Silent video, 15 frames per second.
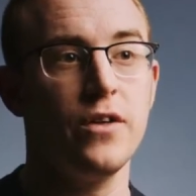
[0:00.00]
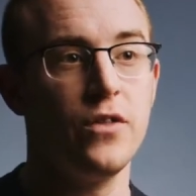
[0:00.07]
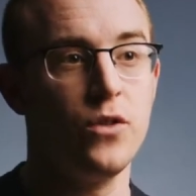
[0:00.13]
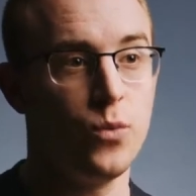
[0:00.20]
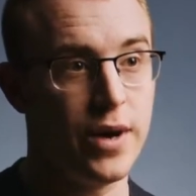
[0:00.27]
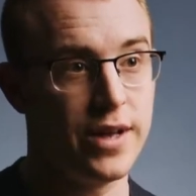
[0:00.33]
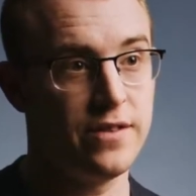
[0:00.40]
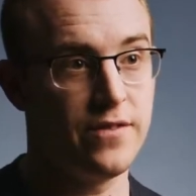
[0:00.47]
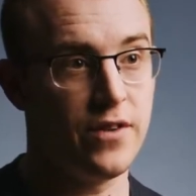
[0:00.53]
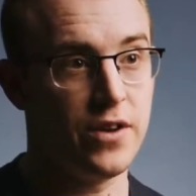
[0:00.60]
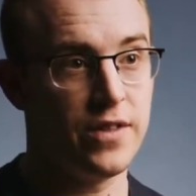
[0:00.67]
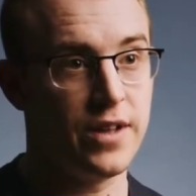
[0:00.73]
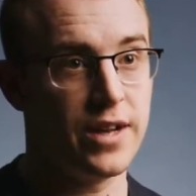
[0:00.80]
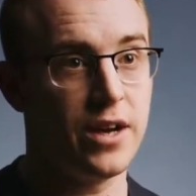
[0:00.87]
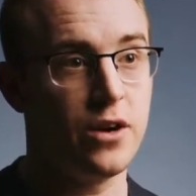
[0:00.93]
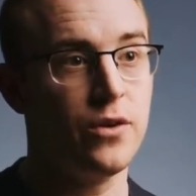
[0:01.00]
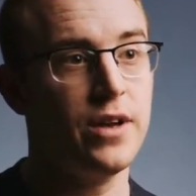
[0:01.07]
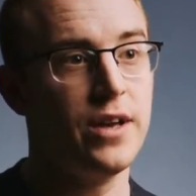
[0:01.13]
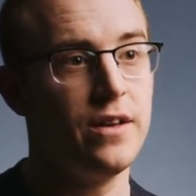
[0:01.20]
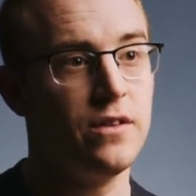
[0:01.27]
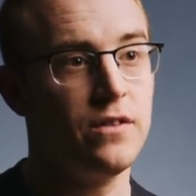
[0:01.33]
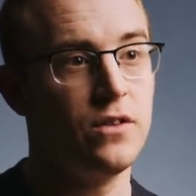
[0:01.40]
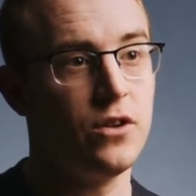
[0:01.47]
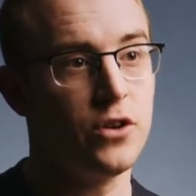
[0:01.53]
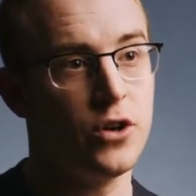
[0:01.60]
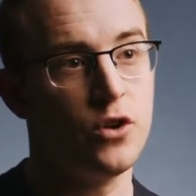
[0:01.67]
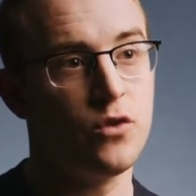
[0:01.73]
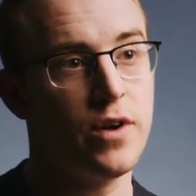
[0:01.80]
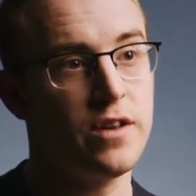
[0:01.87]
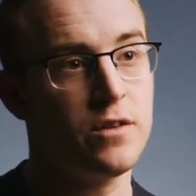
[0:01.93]
The way to find that out is to look at
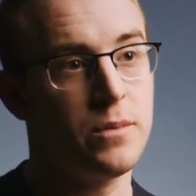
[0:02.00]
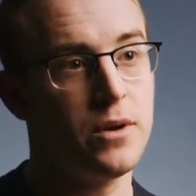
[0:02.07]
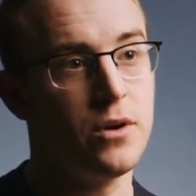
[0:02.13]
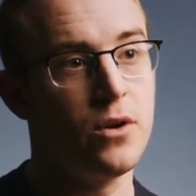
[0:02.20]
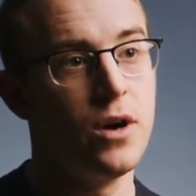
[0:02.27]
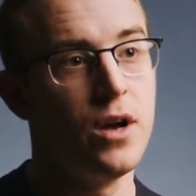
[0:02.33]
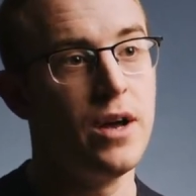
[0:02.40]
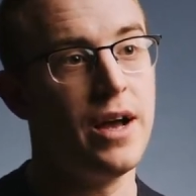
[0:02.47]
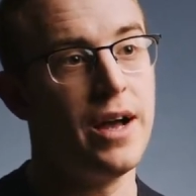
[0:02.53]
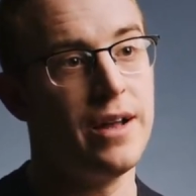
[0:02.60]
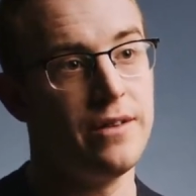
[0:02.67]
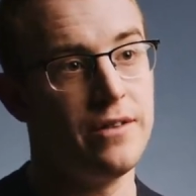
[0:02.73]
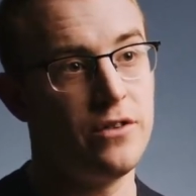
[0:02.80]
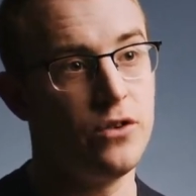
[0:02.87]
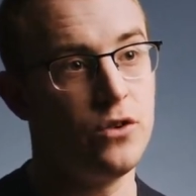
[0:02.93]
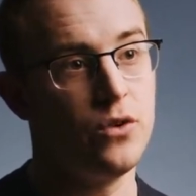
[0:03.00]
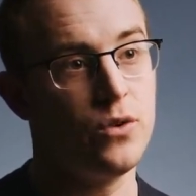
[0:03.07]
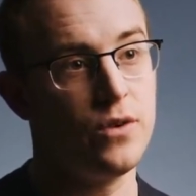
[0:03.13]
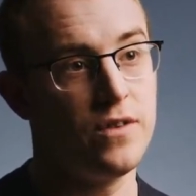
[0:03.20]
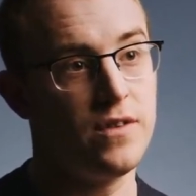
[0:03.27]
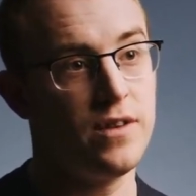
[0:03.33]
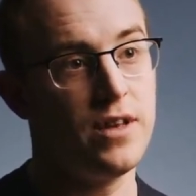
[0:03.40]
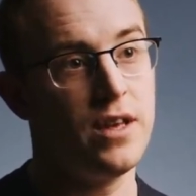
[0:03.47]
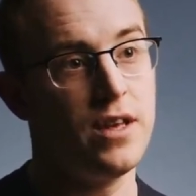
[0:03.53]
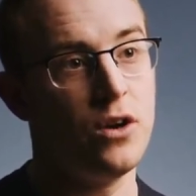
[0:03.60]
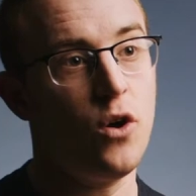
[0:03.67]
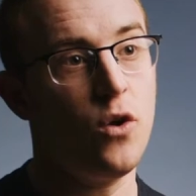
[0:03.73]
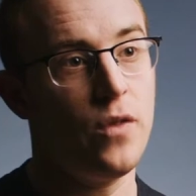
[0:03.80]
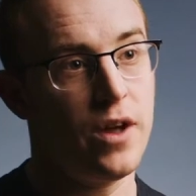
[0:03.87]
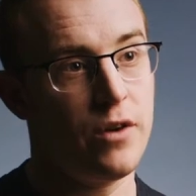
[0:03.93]
your rates bill and to see
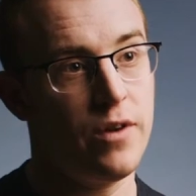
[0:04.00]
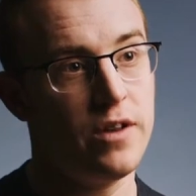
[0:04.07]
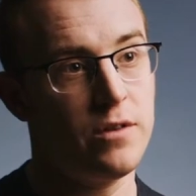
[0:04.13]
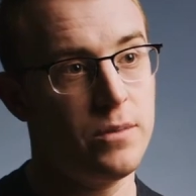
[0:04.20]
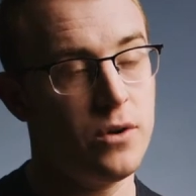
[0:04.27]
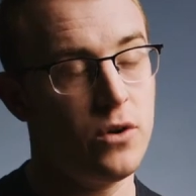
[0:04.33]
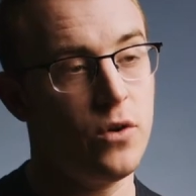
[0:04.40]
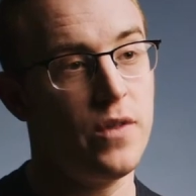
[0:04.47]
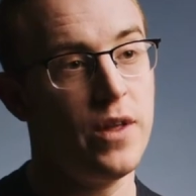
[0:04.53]
on that rates bill,